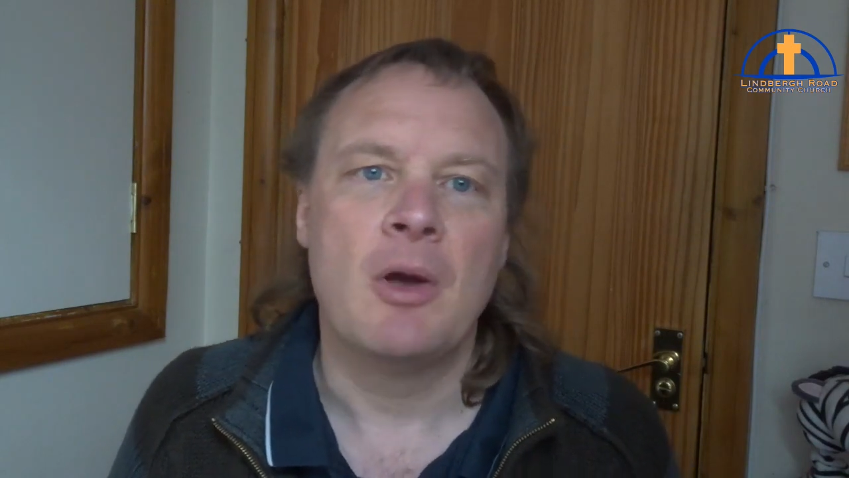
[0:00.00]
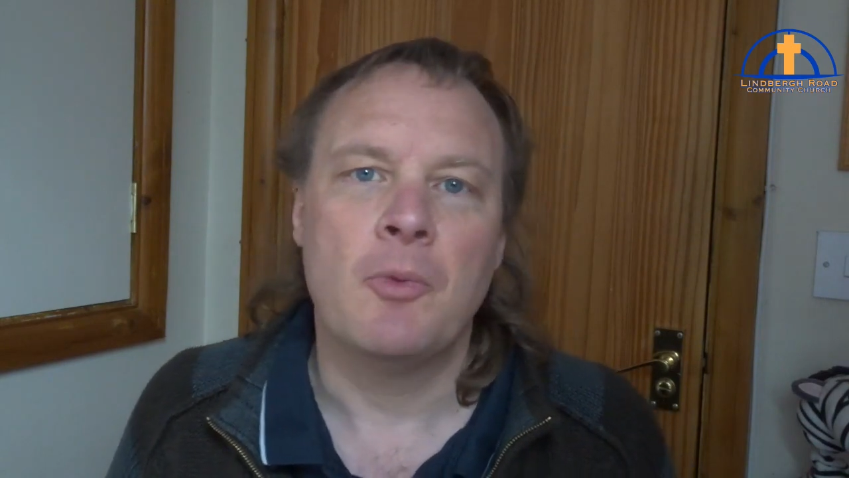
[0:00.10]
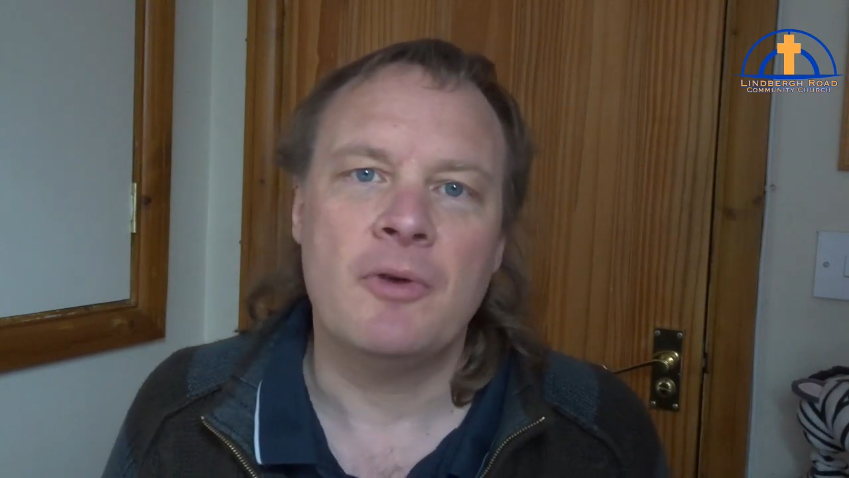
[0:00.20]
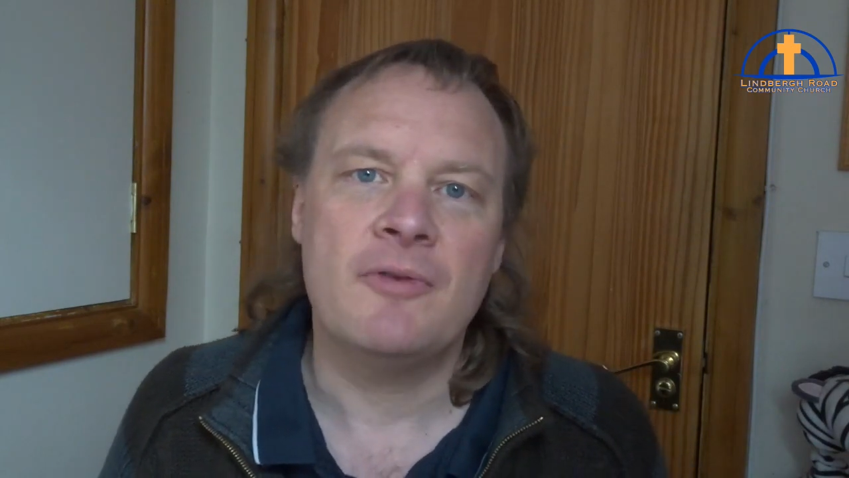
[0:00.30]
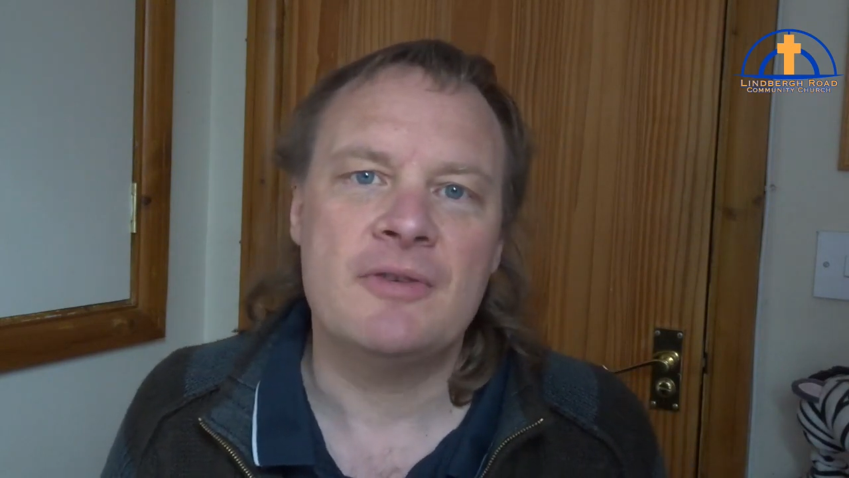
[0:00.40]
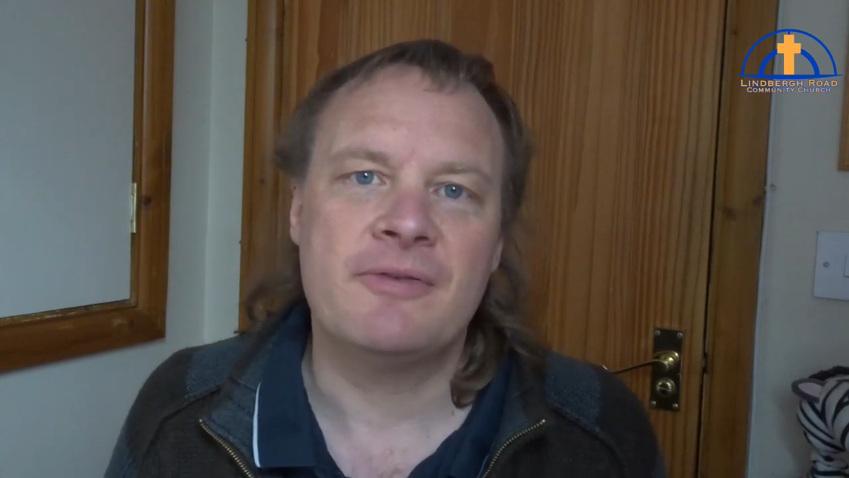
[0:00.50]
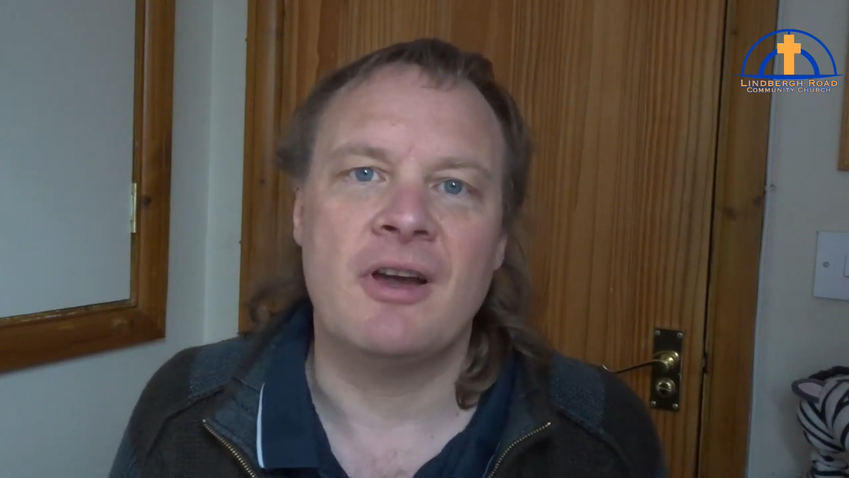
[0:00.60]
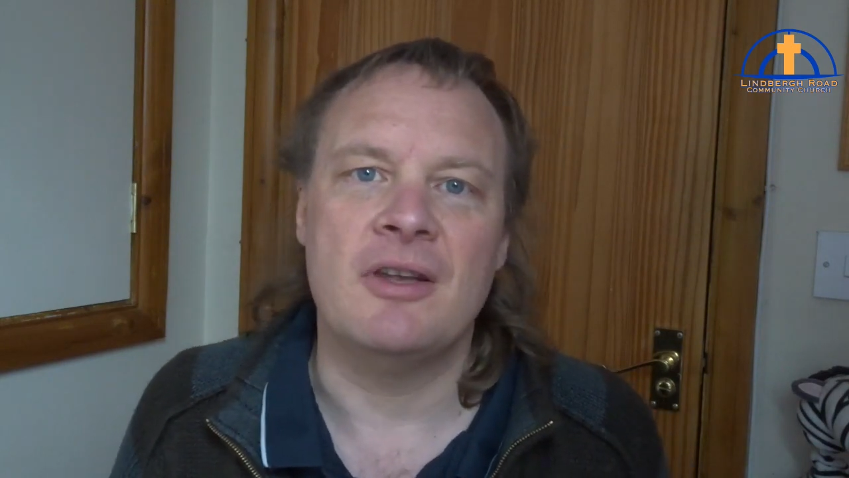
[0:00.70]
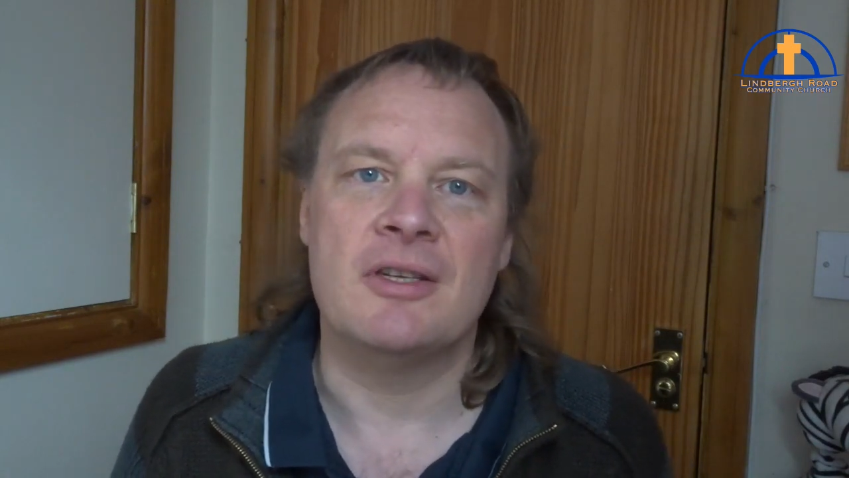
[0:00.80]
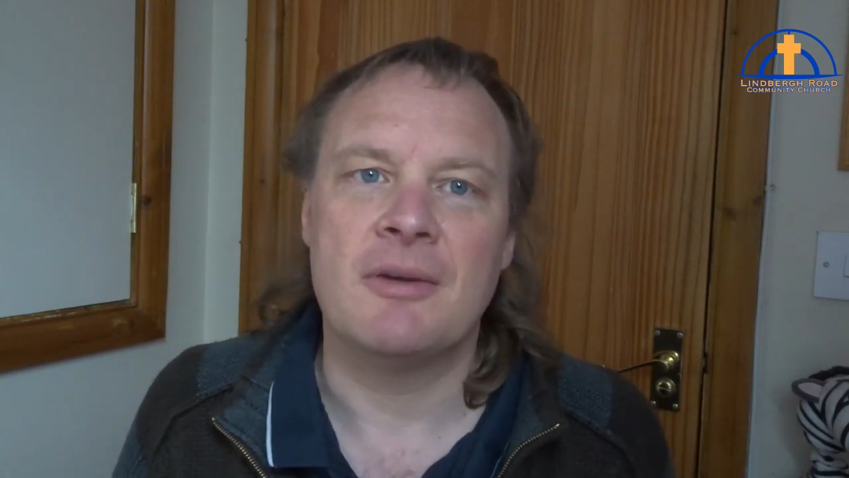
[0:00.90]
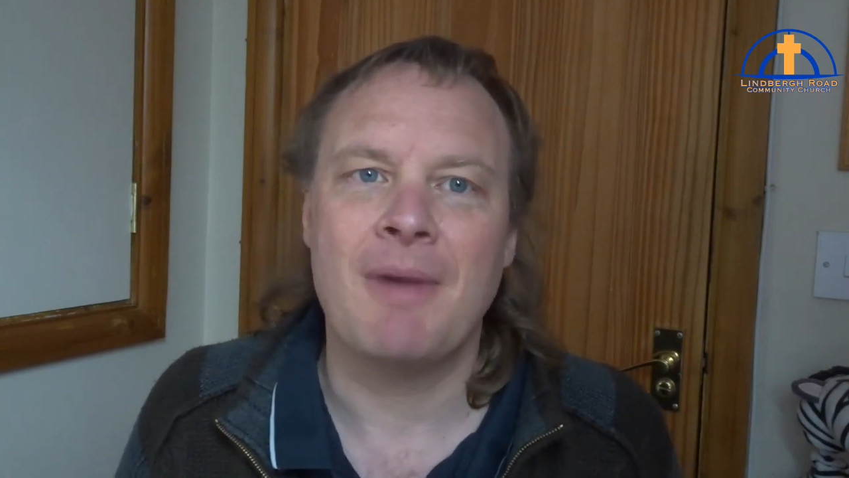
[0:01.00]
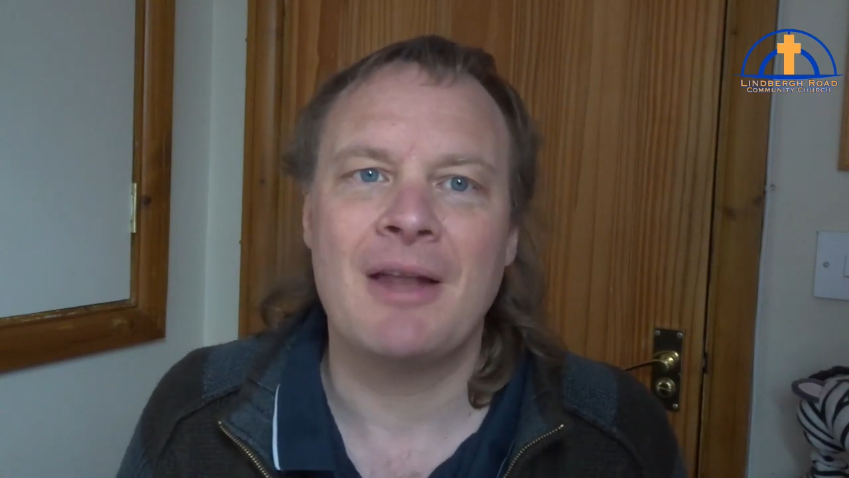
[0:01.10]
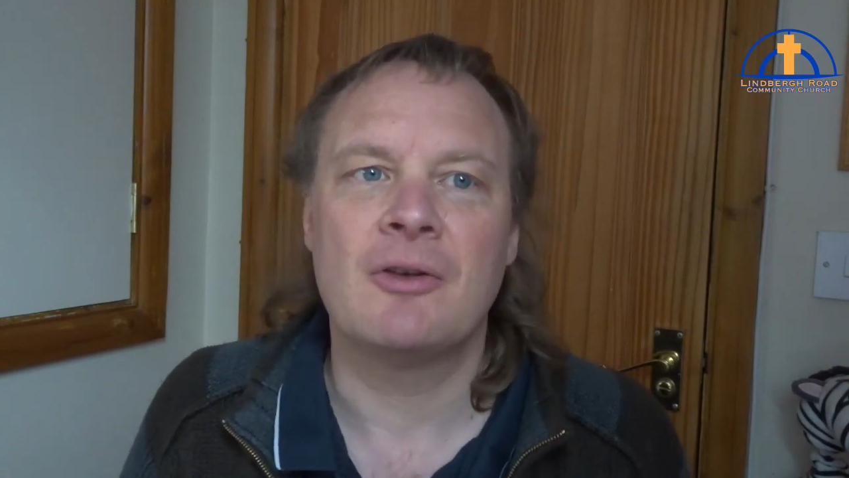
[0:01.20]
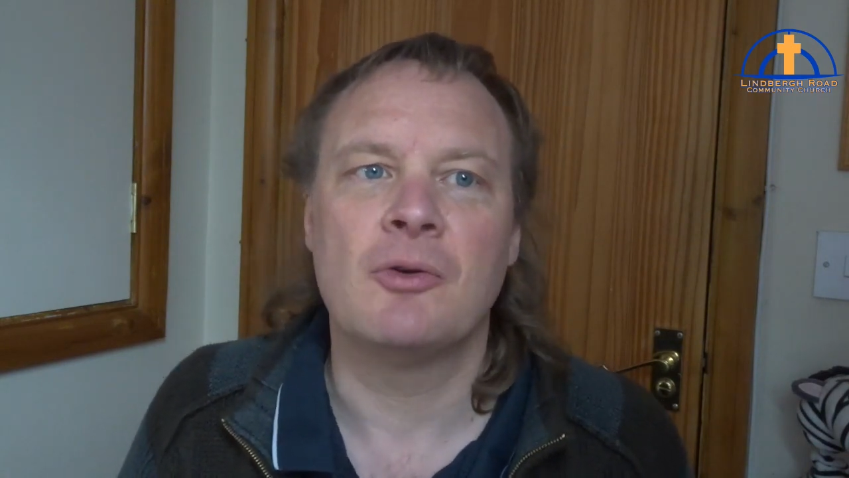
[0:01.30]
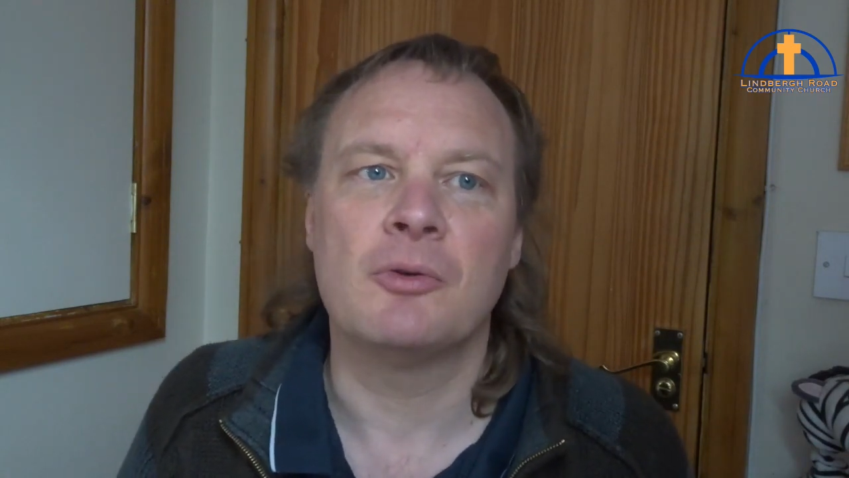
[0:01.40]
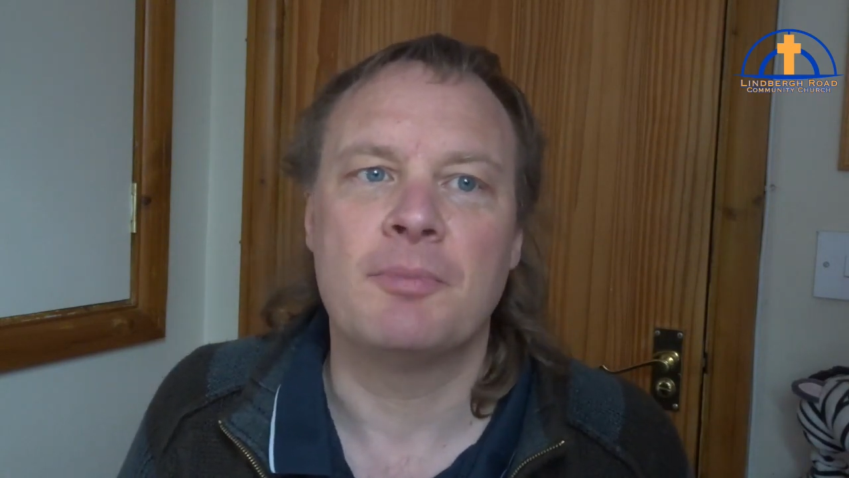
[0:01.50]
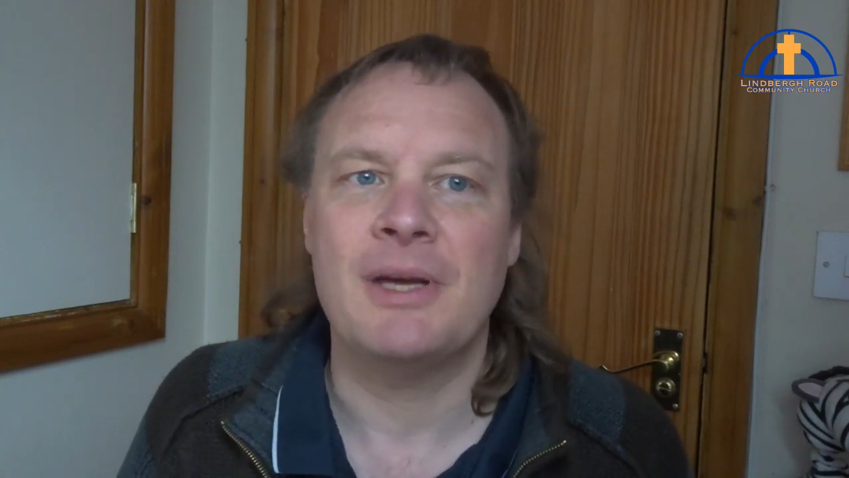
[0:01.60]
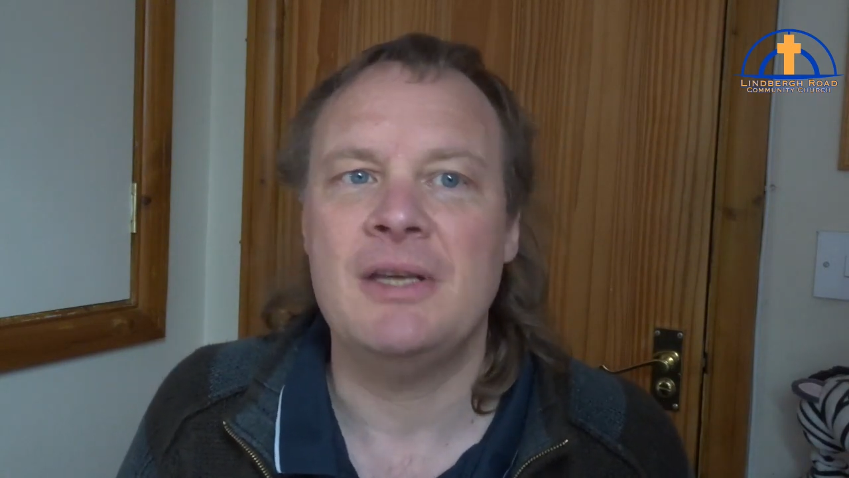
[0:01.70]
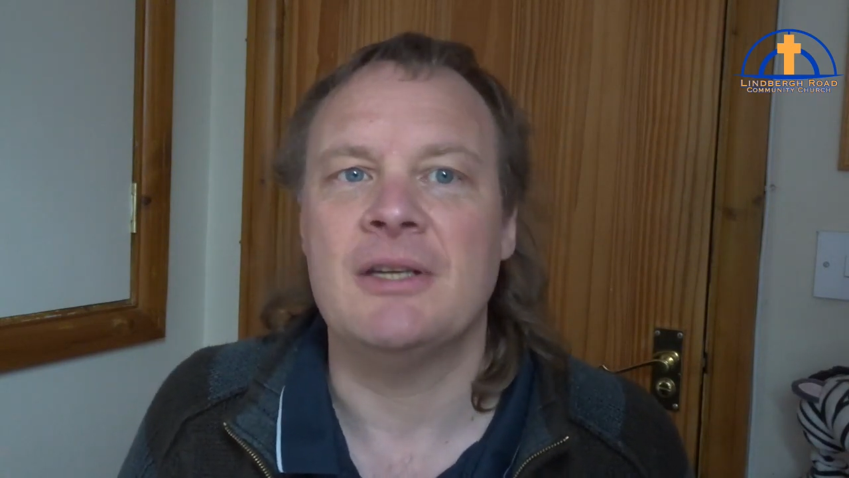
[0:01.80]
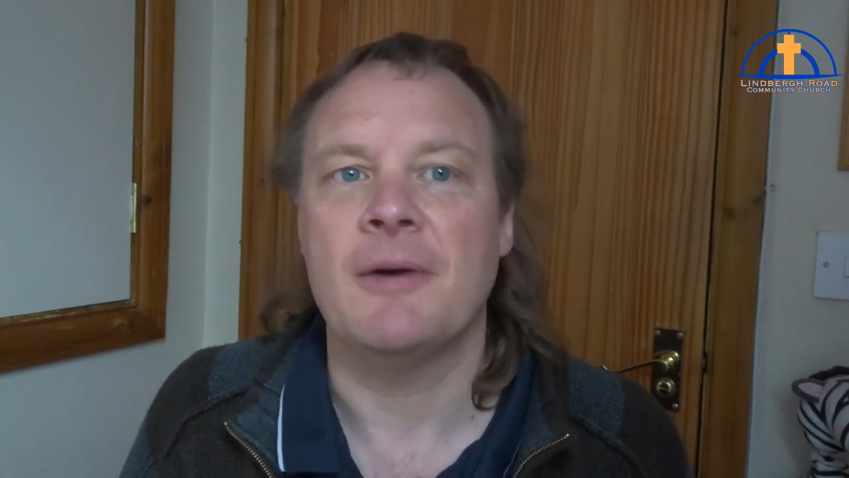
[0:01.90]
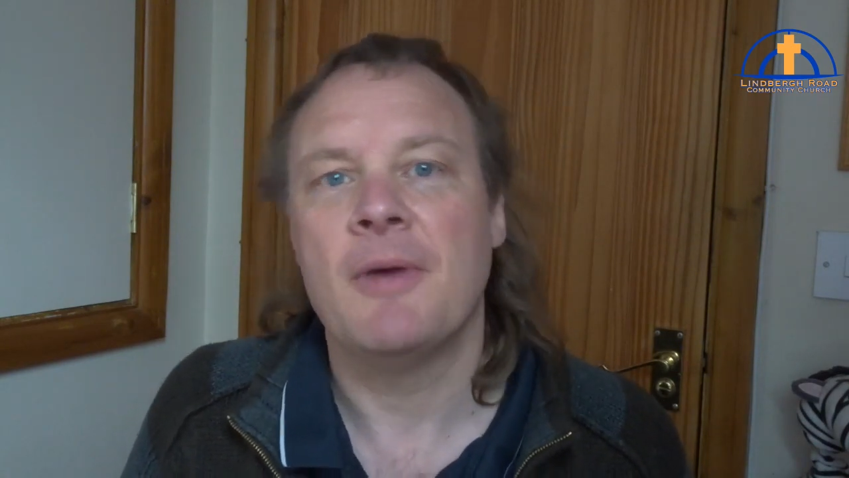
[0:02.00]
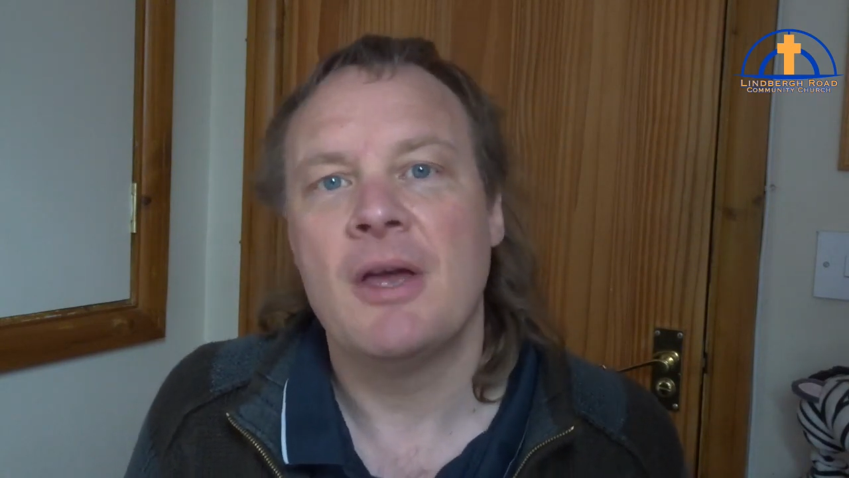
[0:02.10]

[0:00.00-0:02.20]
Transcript: one of his friends, a man called Peter,